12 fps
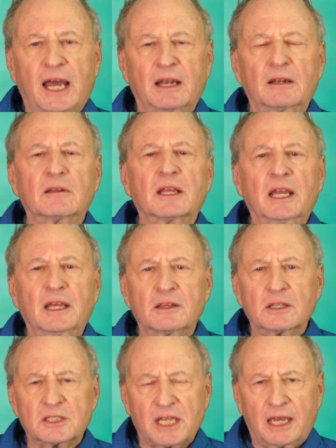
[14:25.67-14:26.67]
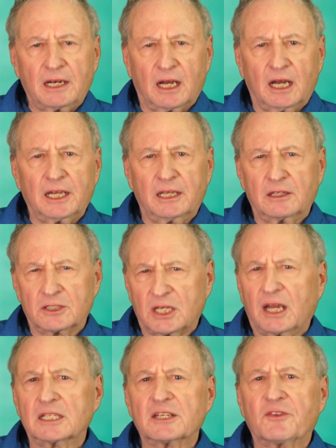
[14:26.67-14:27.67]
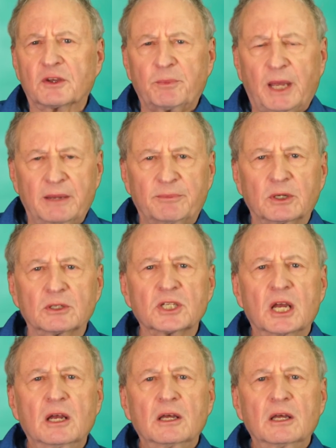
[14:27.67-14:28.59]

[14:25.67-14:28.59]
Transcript: And in the data, in the scientific papers,